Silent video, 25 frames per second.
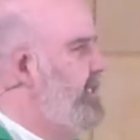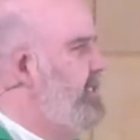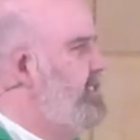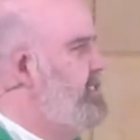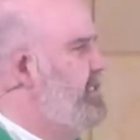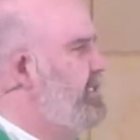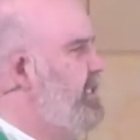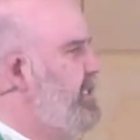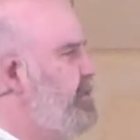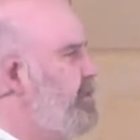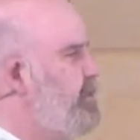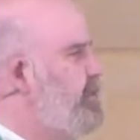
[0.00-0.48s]

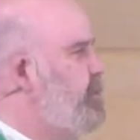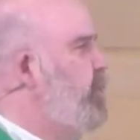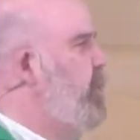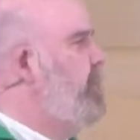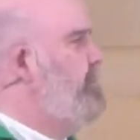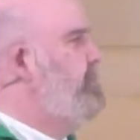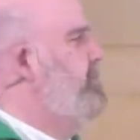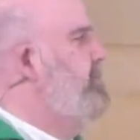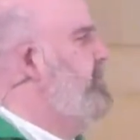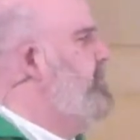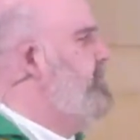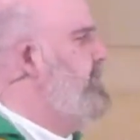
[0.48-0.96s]
they show up to
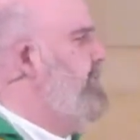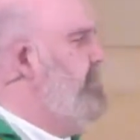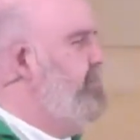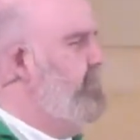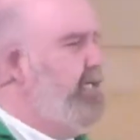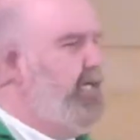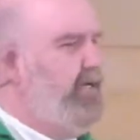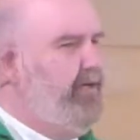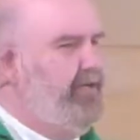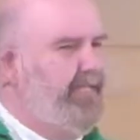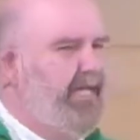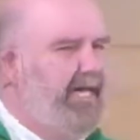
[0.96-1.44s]
the
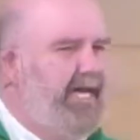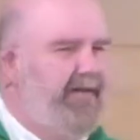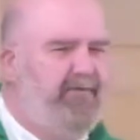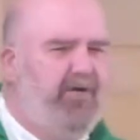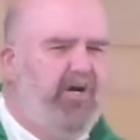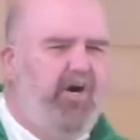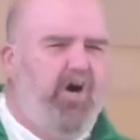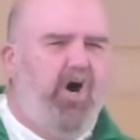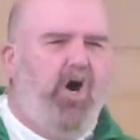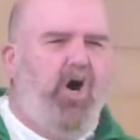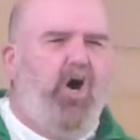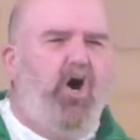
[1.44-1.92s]
seminary and they have
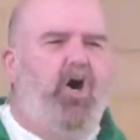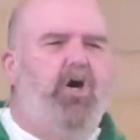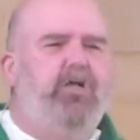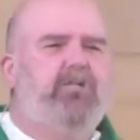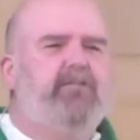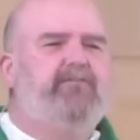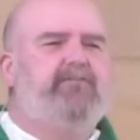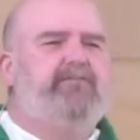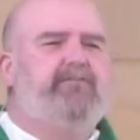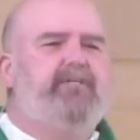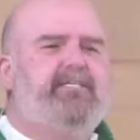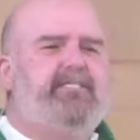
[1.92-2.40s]
all
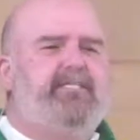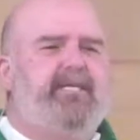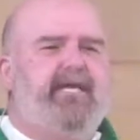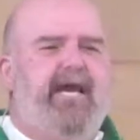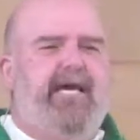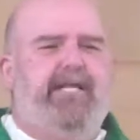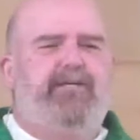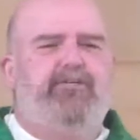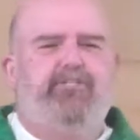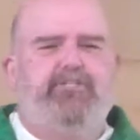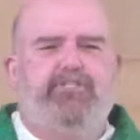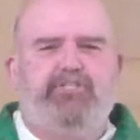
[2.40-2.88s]
of this
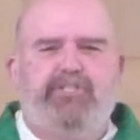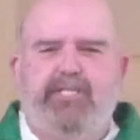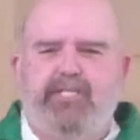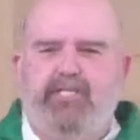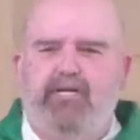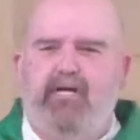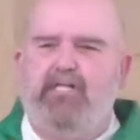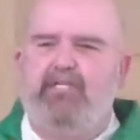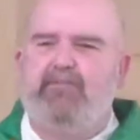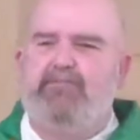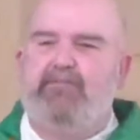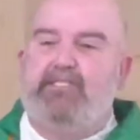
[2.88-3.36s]
energy and
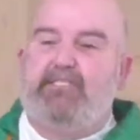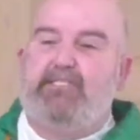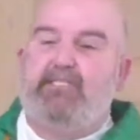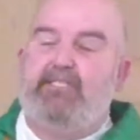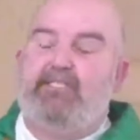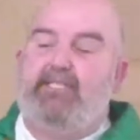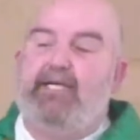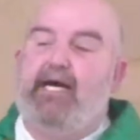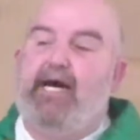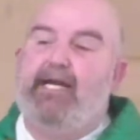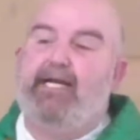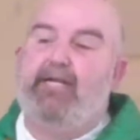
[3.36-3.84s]
all of this
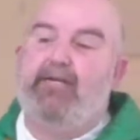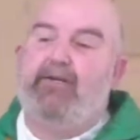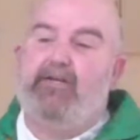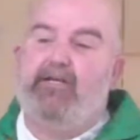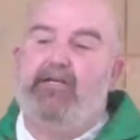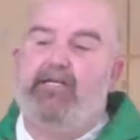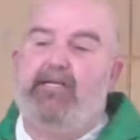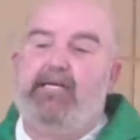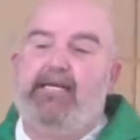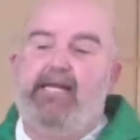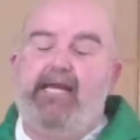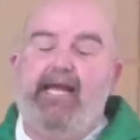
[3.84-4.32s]
desire.
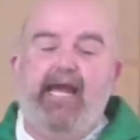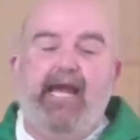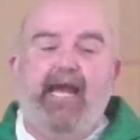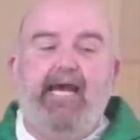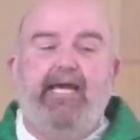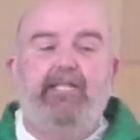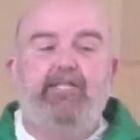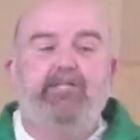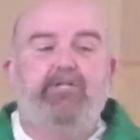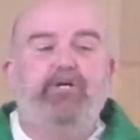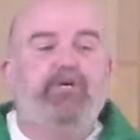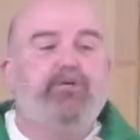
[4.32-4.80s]

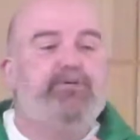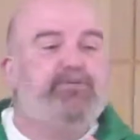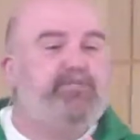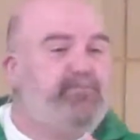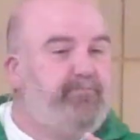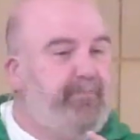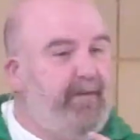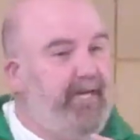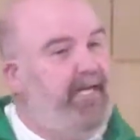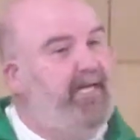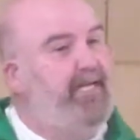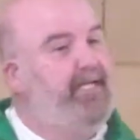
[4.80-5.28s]
And those
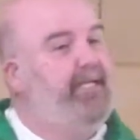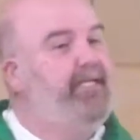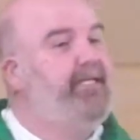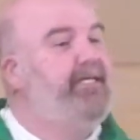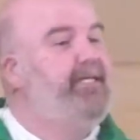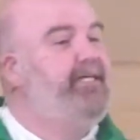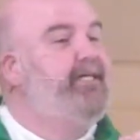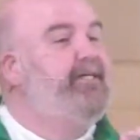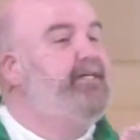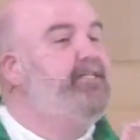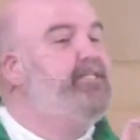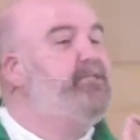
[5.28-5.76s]
men
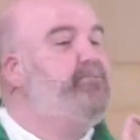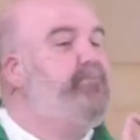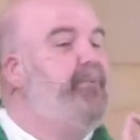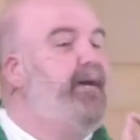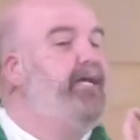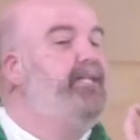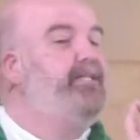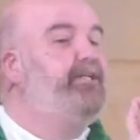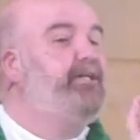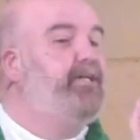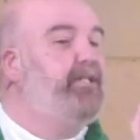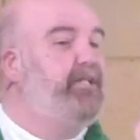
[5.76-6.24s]

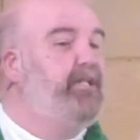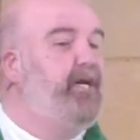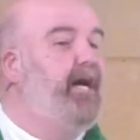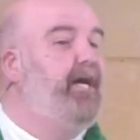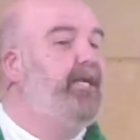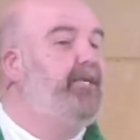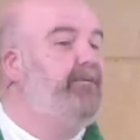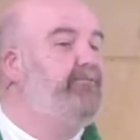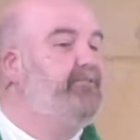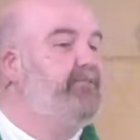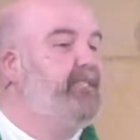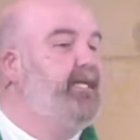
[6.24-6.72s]
spend a lot
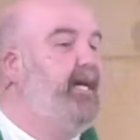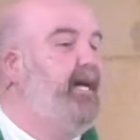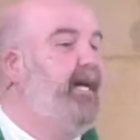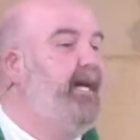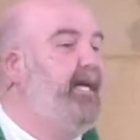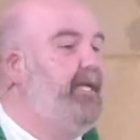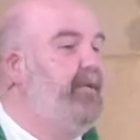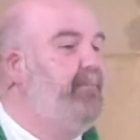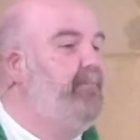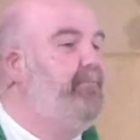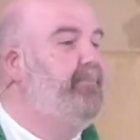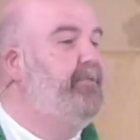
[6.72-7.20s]
of
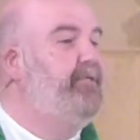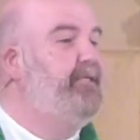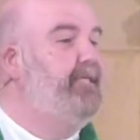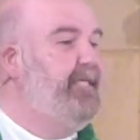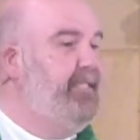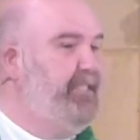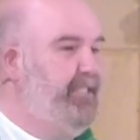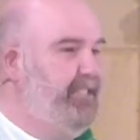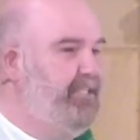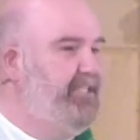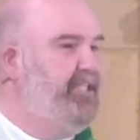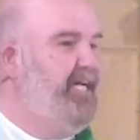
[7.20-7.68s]
time in
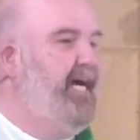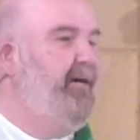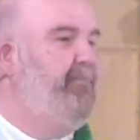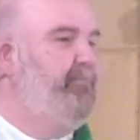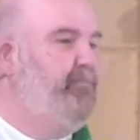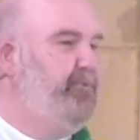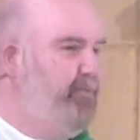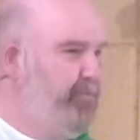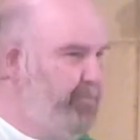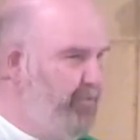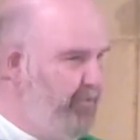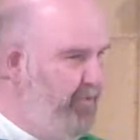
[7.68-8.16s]
the
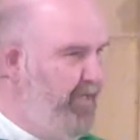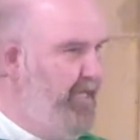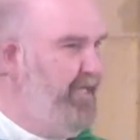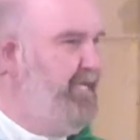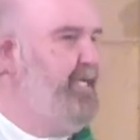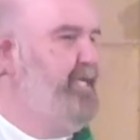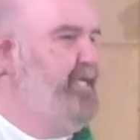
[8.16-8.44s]
chapel praying.